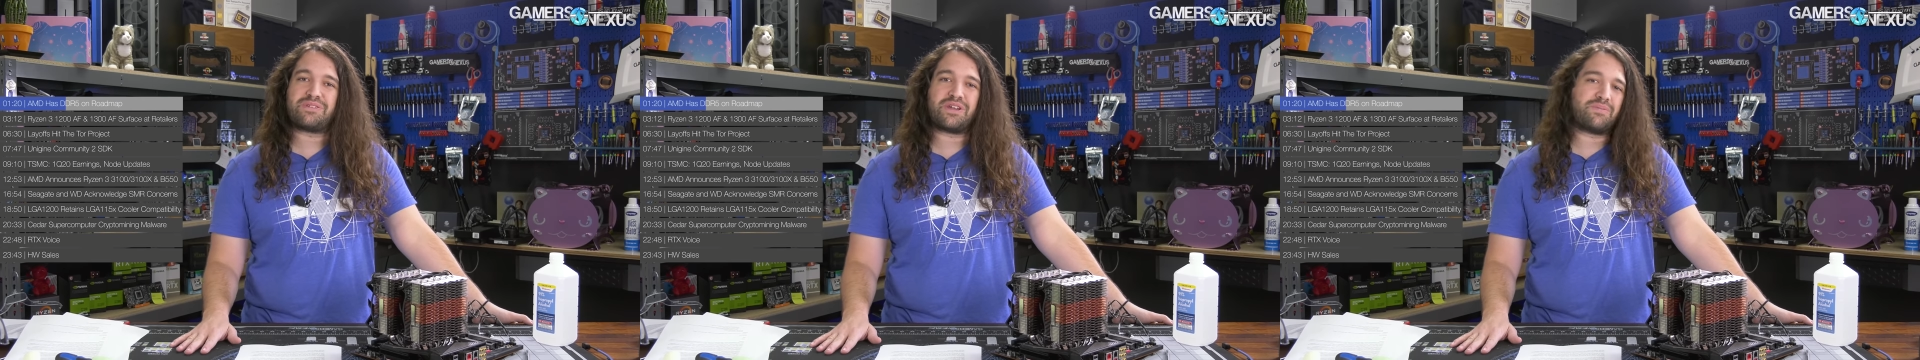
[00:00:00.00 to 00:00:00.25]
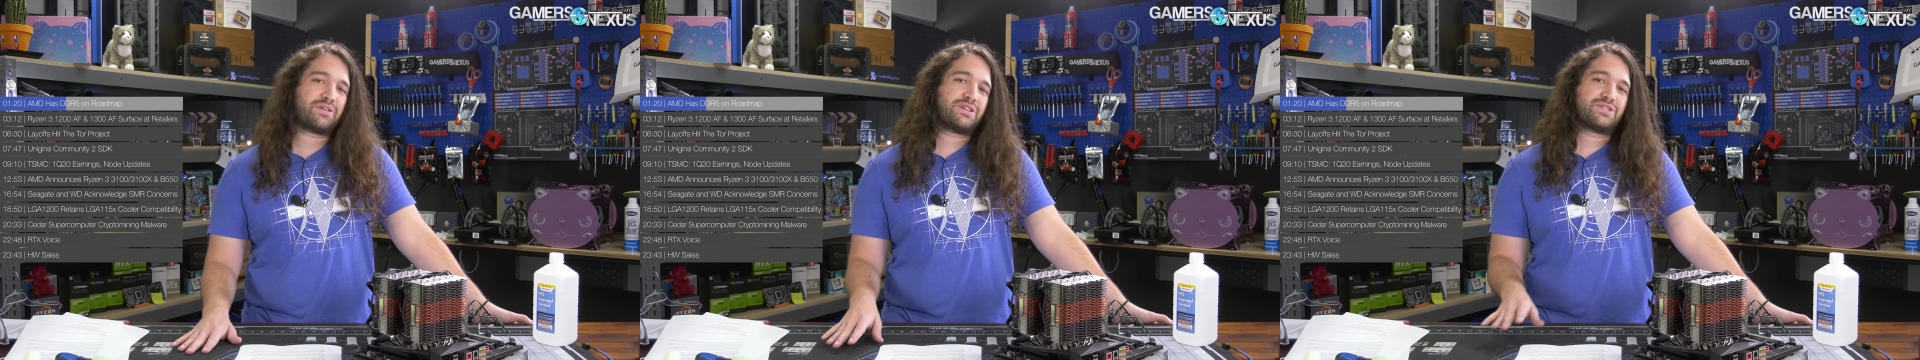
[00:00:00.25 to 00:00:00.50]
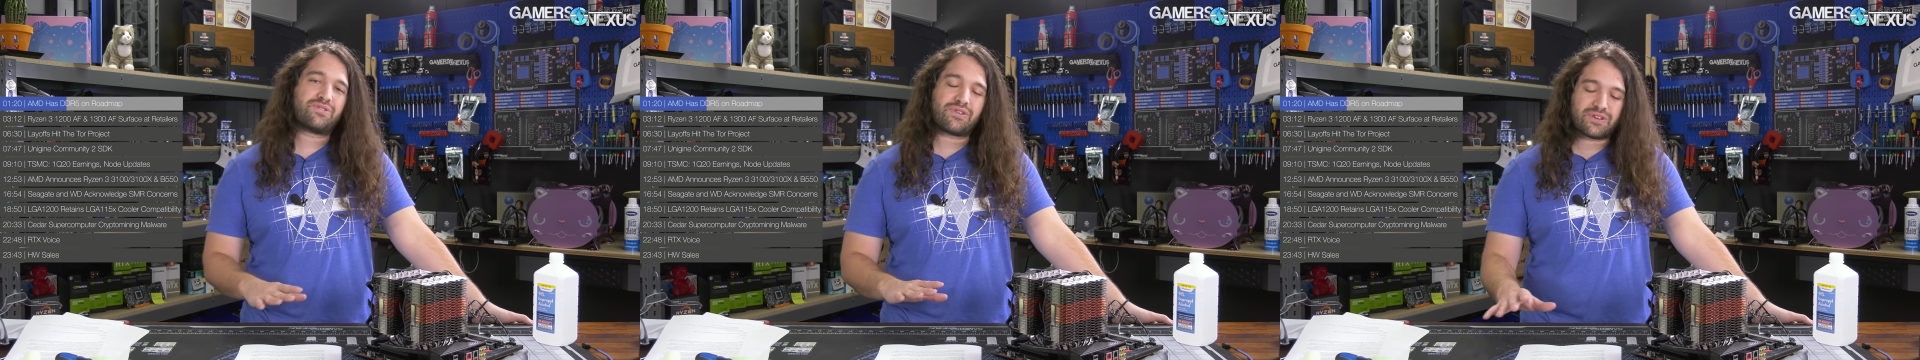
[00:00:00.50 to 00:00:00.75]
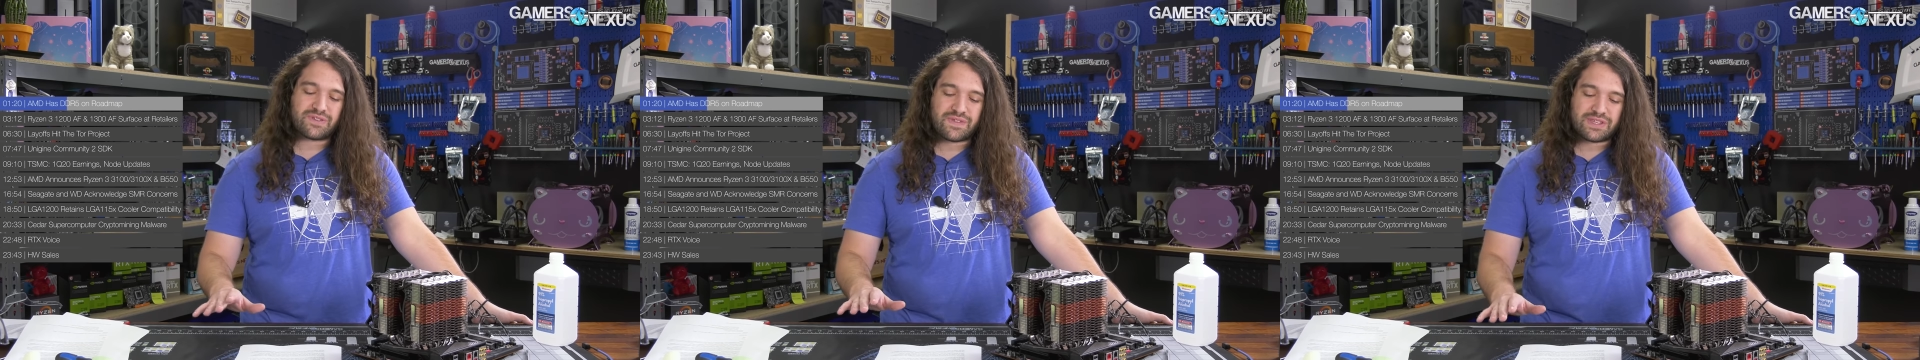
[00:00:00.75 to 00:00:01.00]
there because who
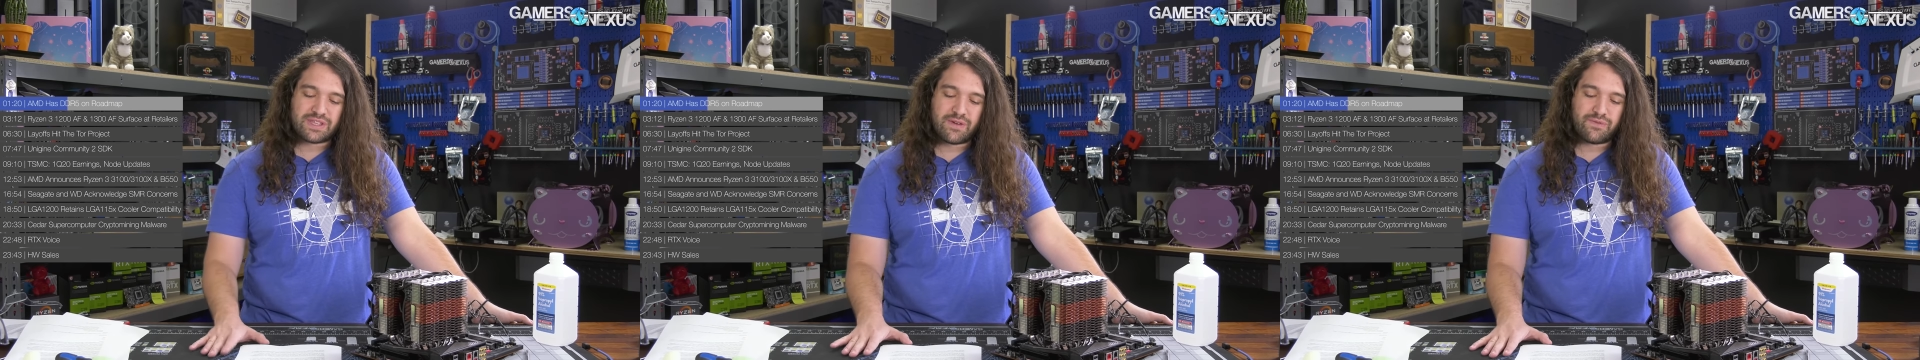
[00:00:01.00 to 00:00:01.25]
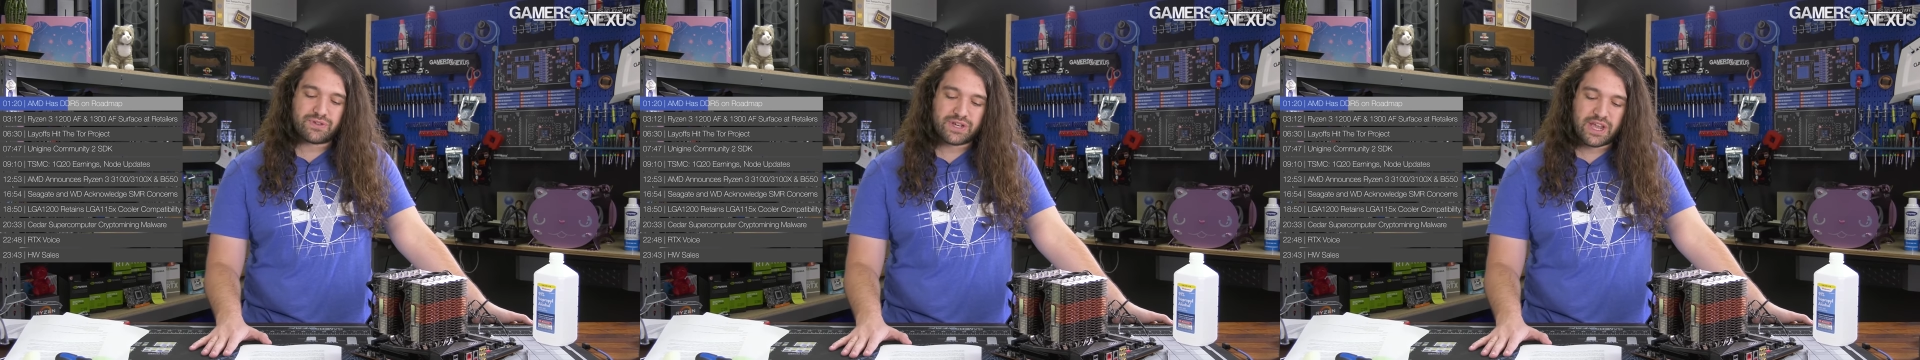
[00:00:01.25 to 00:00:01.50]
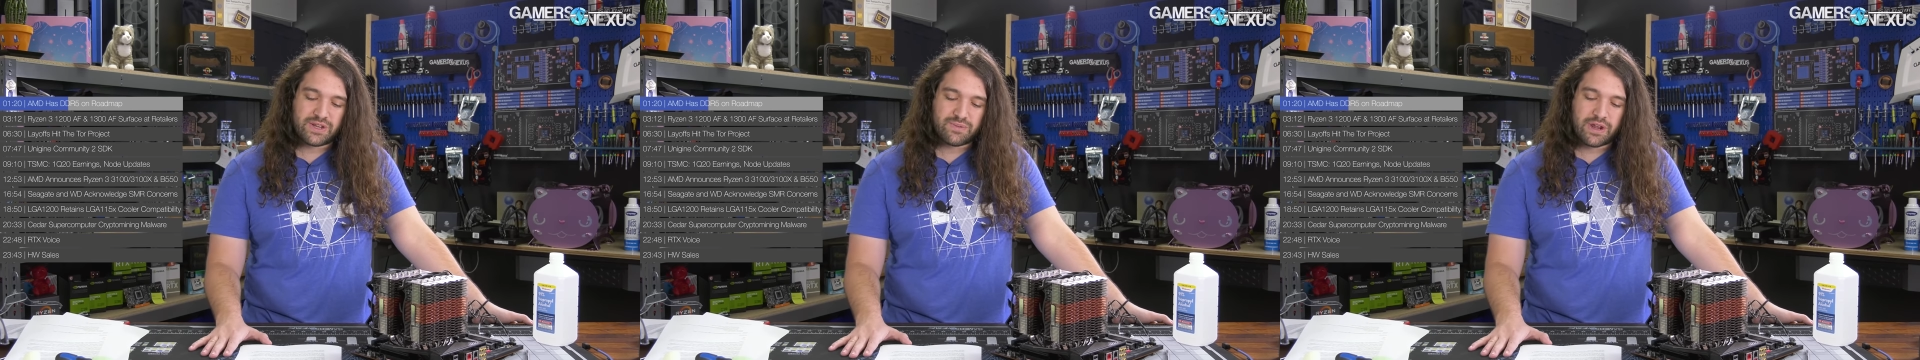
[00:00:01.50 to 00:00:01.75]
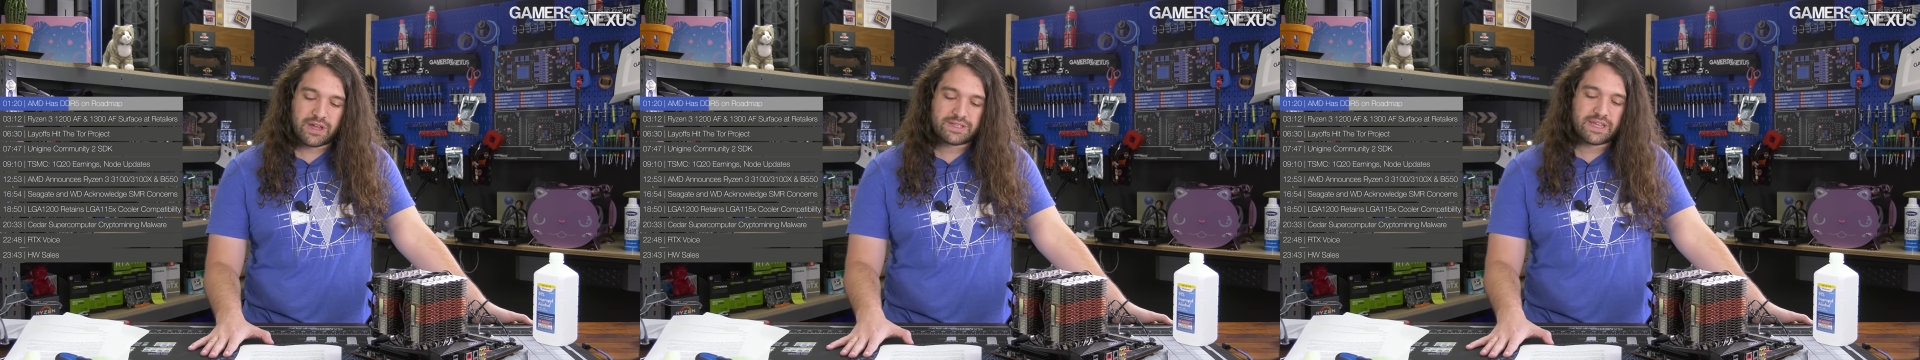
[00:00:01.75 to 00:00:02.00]
knows if this stuff will change.
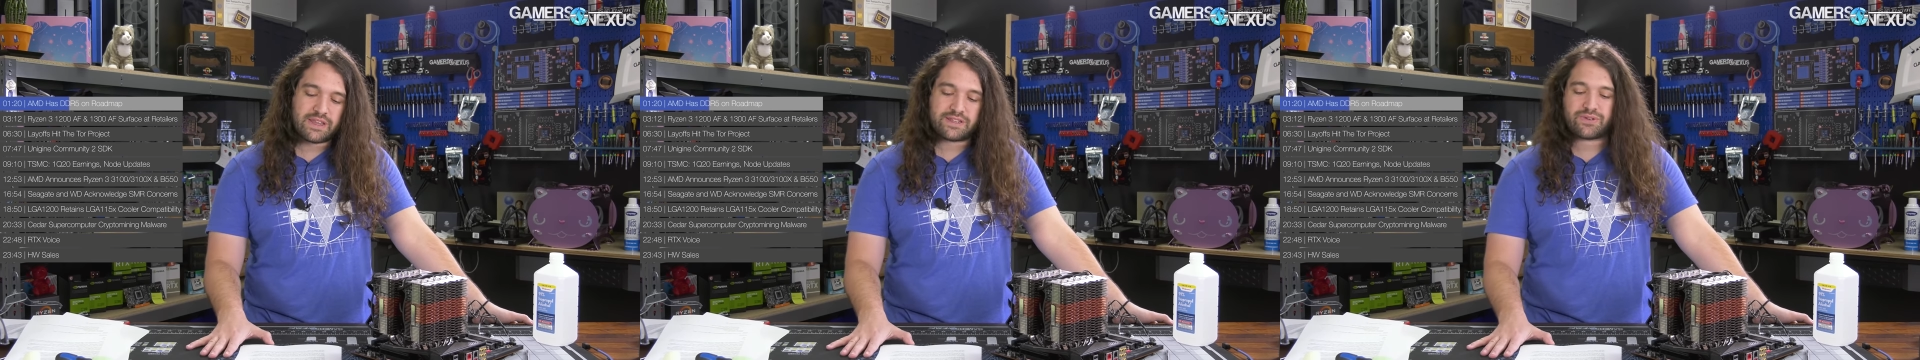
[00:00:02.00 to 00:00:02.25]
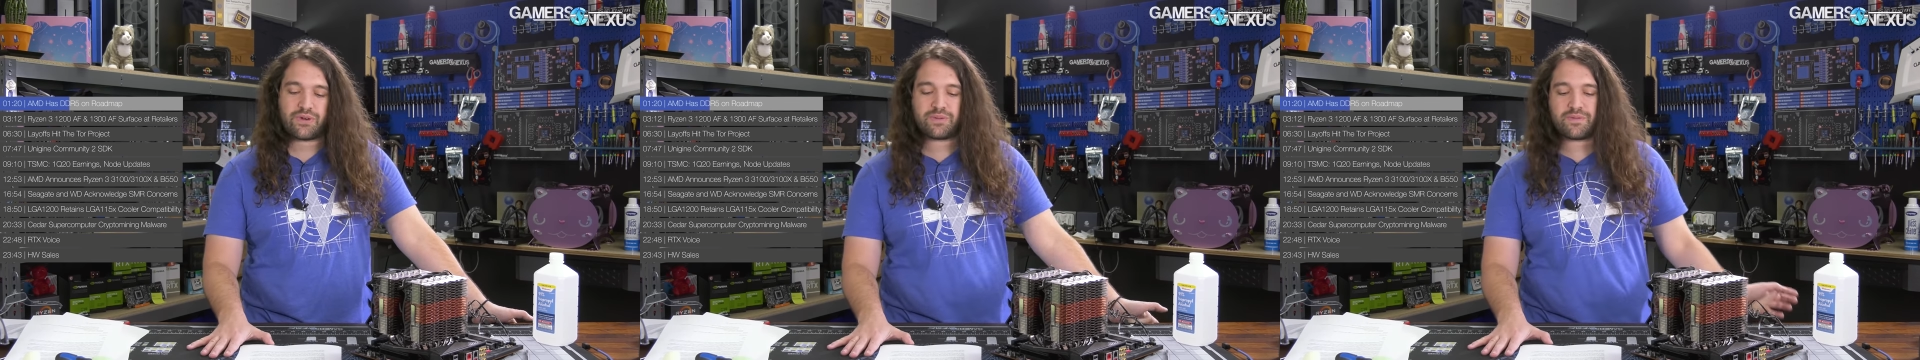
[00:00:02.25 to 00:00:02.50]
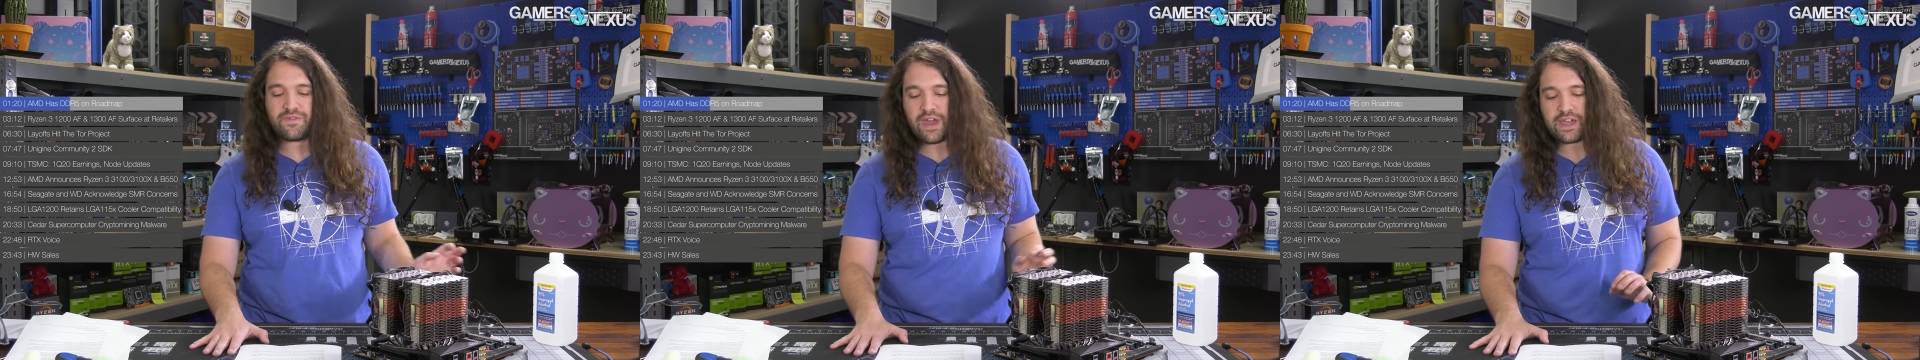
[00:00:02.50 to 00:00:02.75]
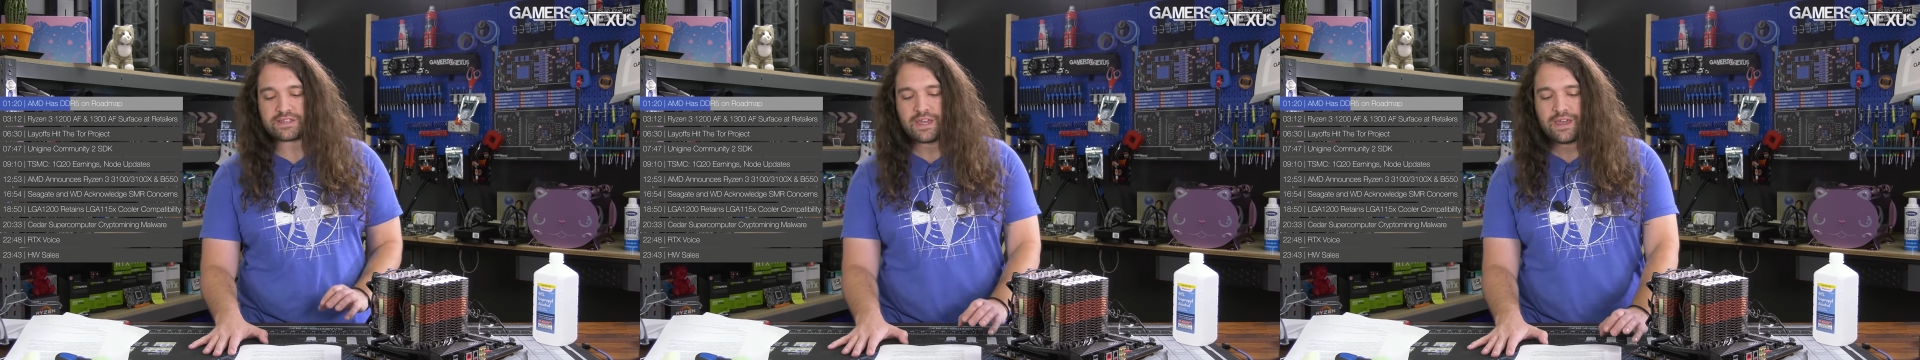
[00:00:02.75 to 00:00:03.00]
We're not saying it's going to be
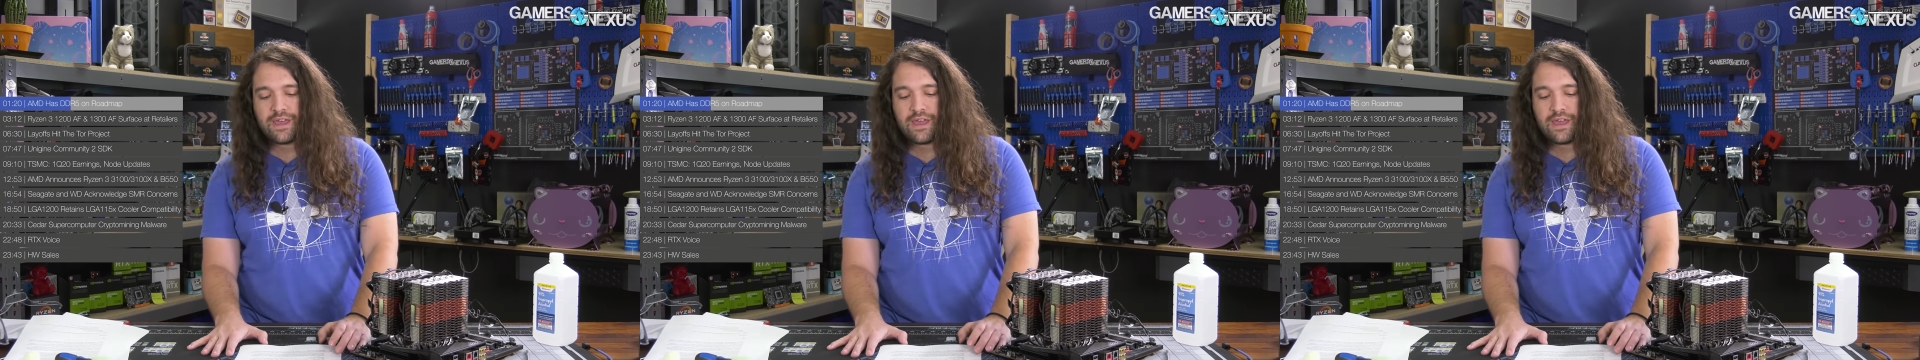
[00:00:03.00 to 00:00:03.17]
fact.